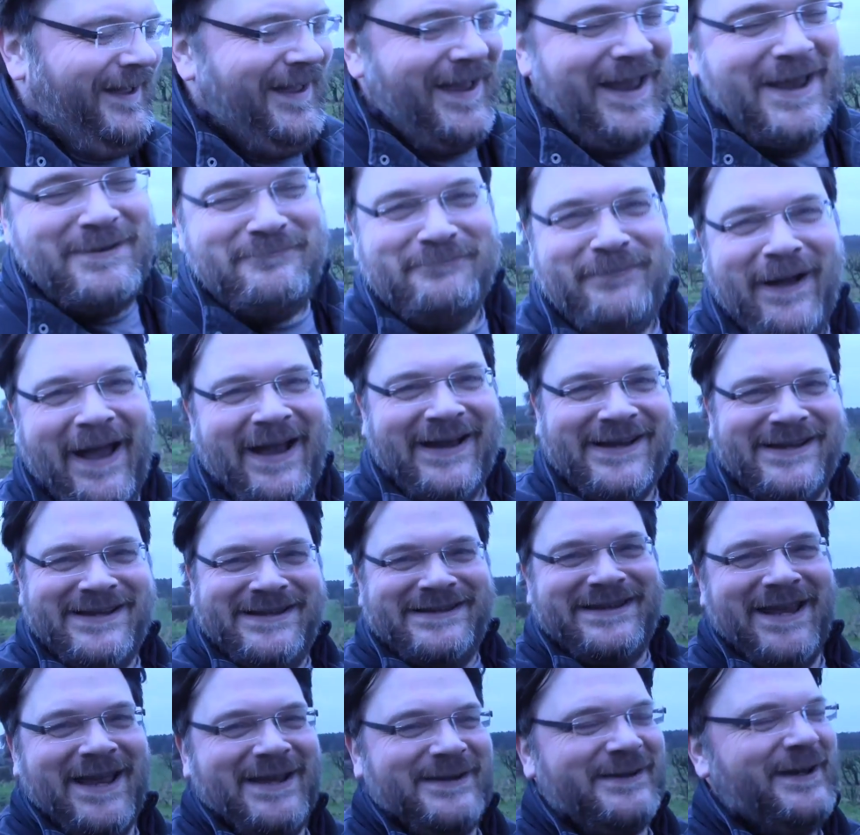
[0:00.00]
Impact, he
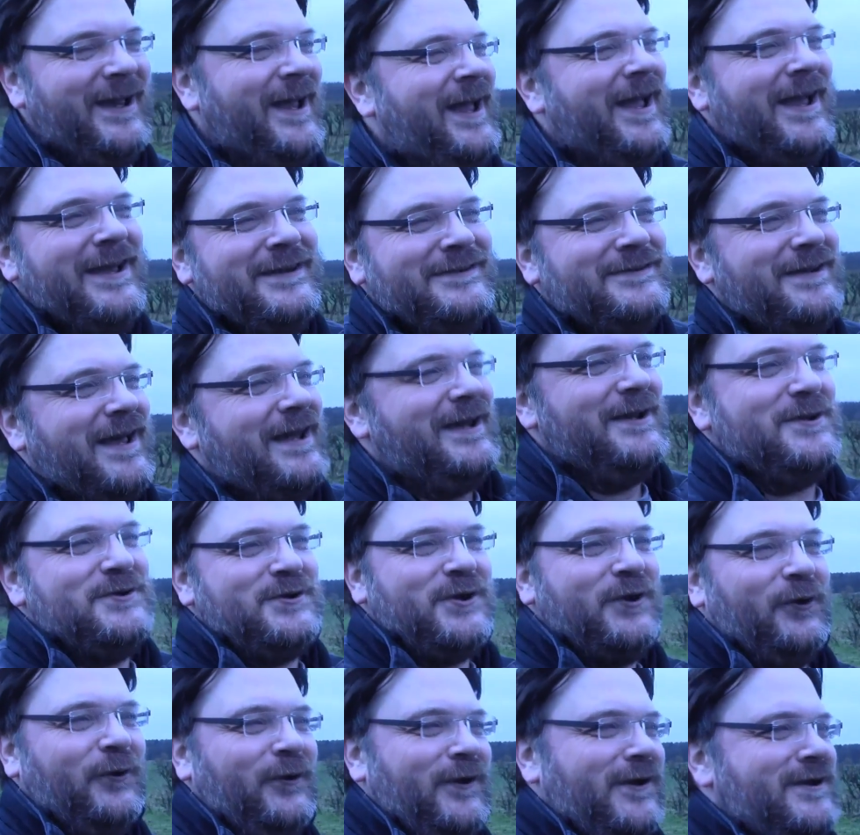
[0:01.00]
says, telling
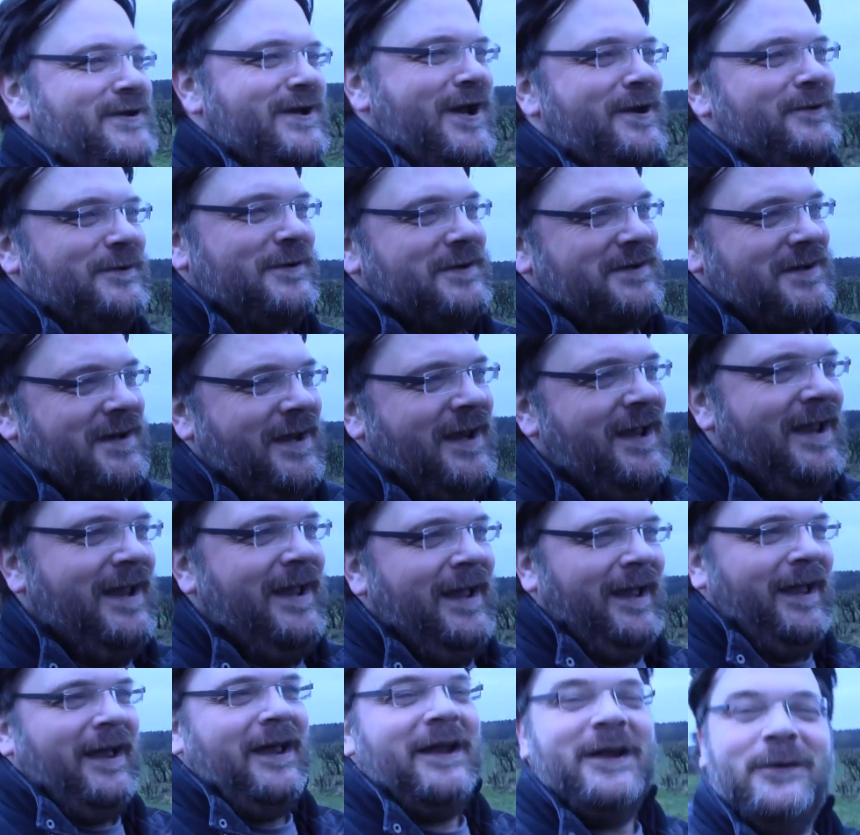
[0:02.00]
corny jokes
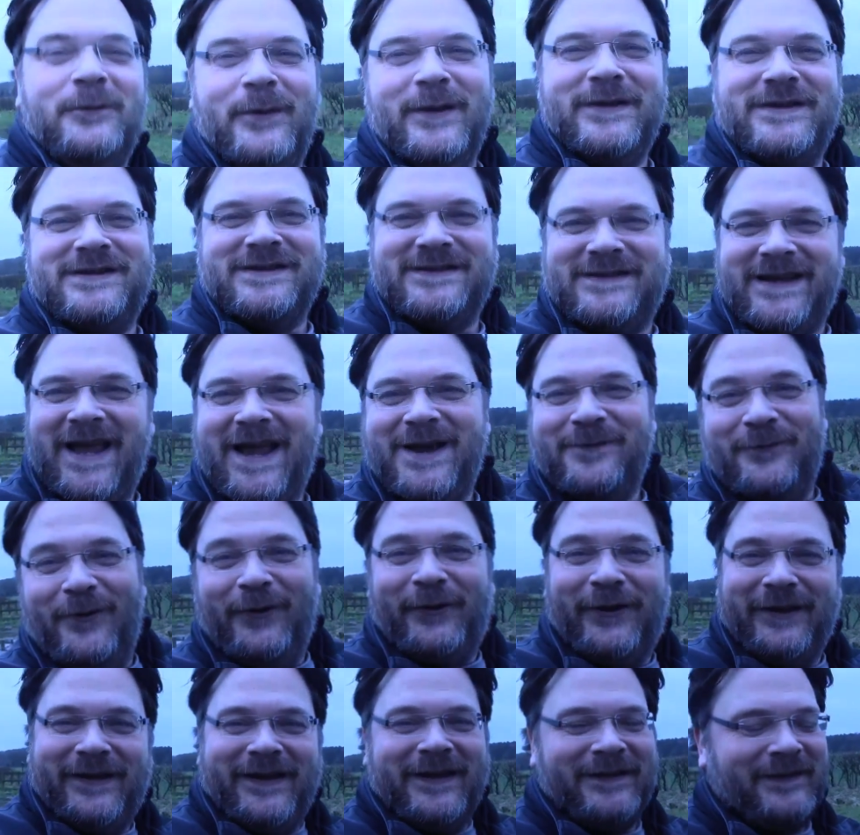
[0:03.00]
on a winter's day
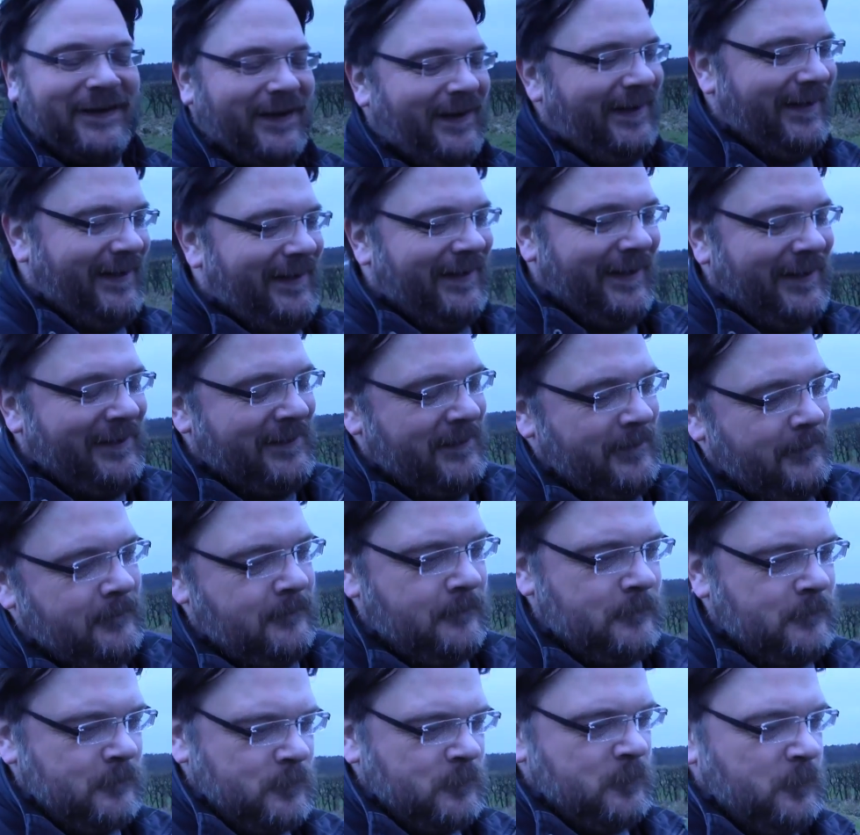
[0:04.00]
walking down the lane.
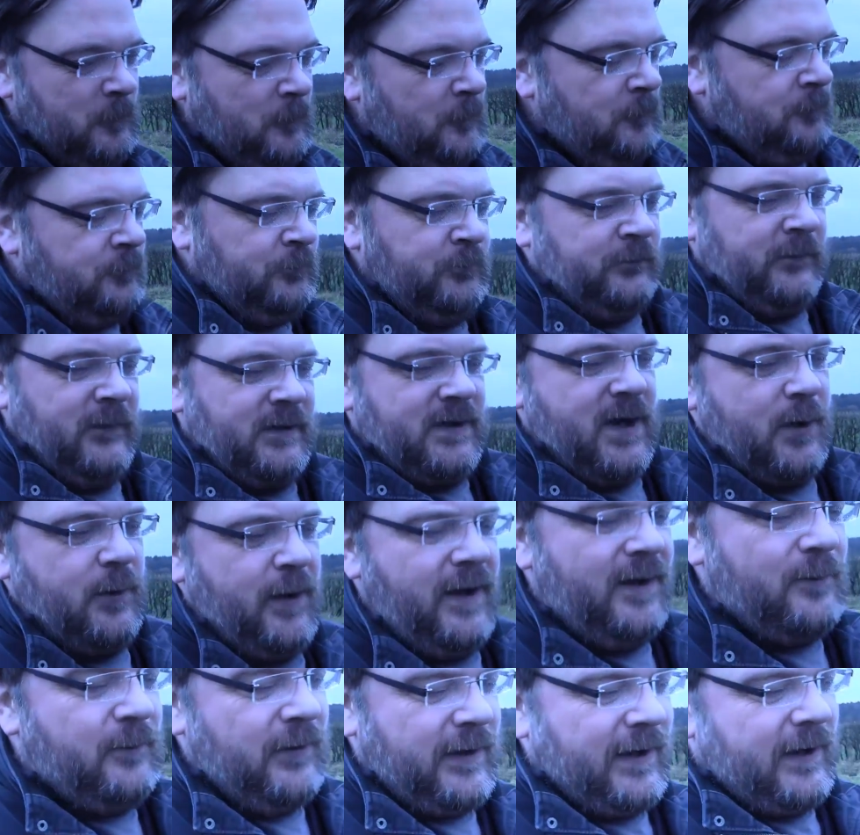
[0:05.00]
So
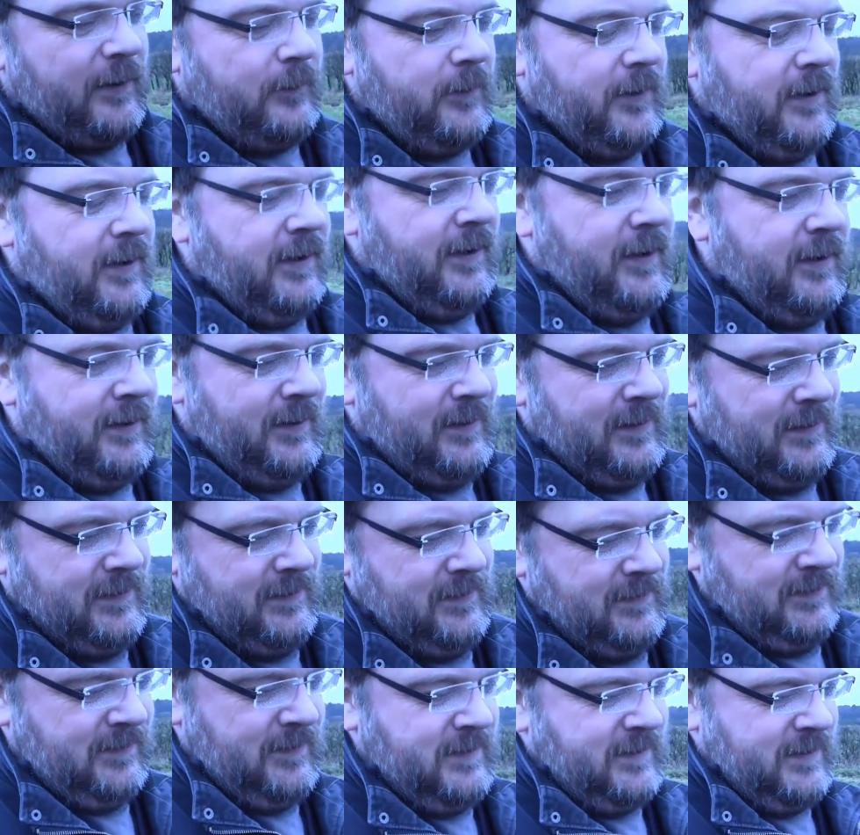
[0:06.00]
here we go.
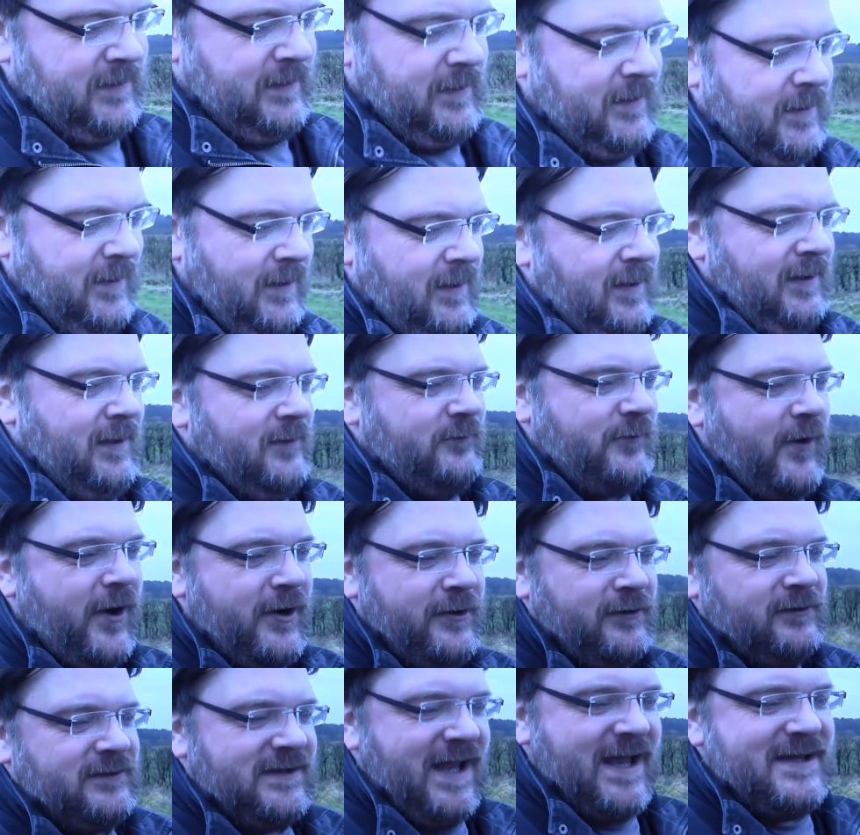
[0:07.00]

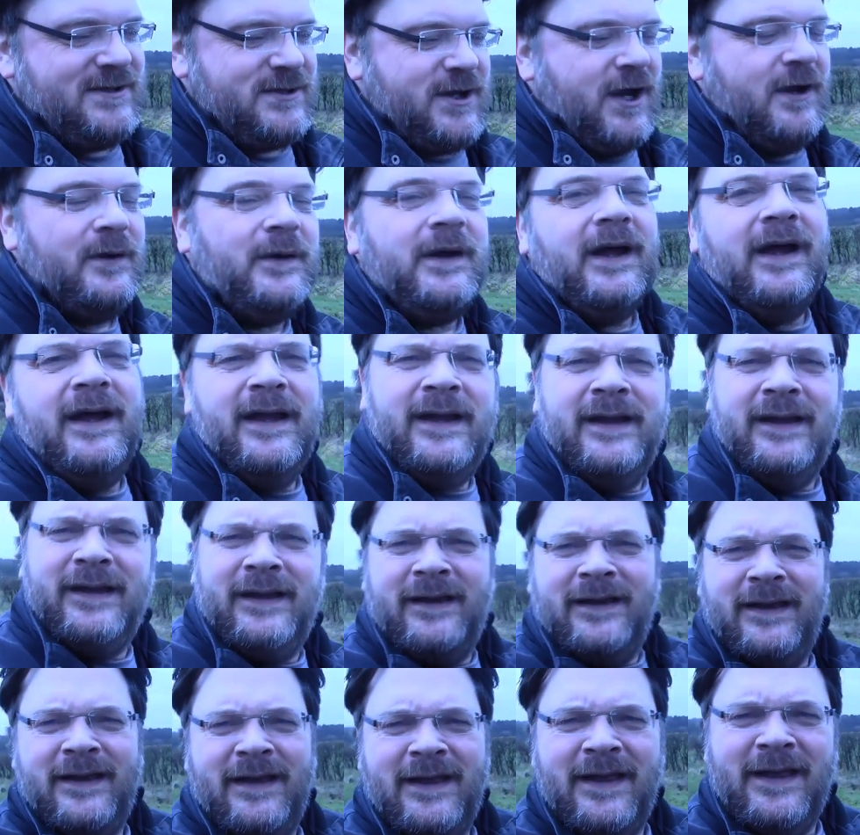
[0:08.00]
Final dad joke
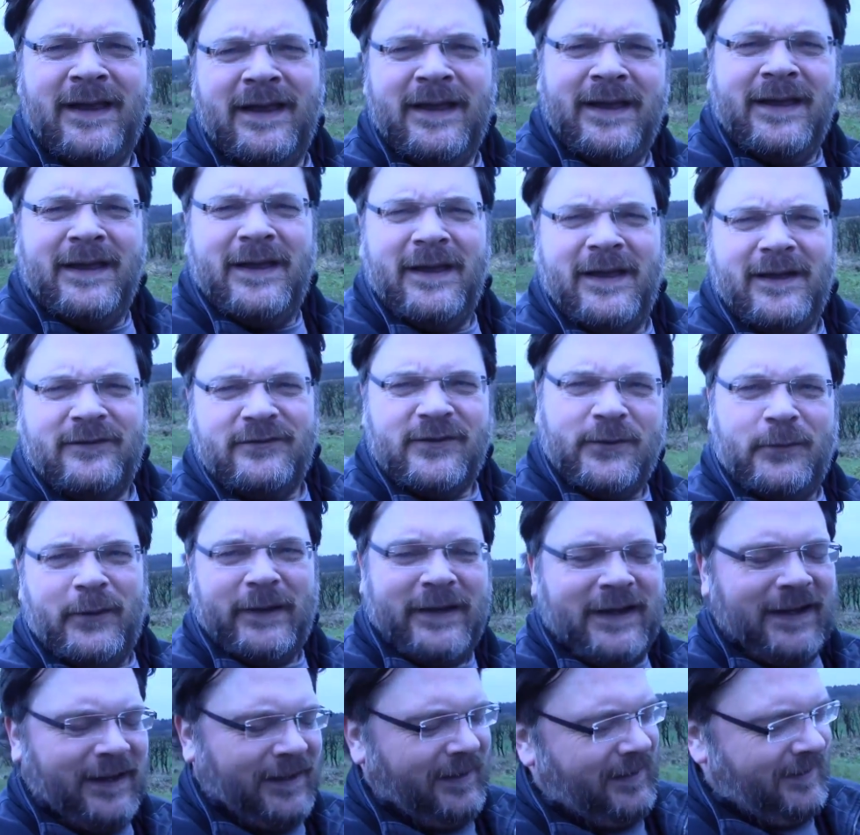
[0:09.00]
of the
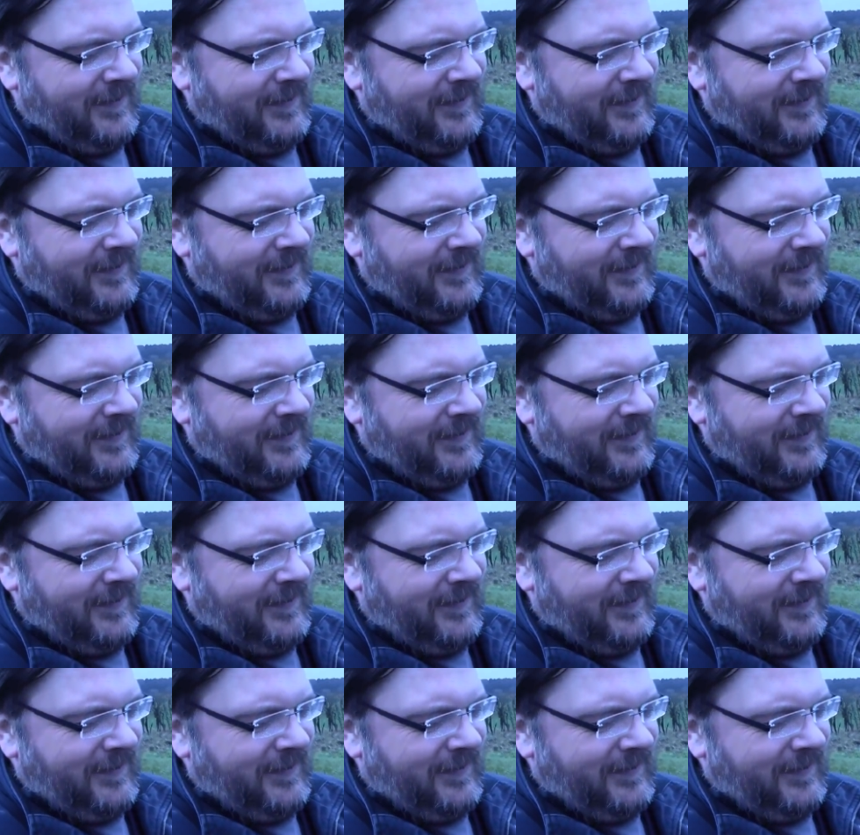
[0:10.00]
week.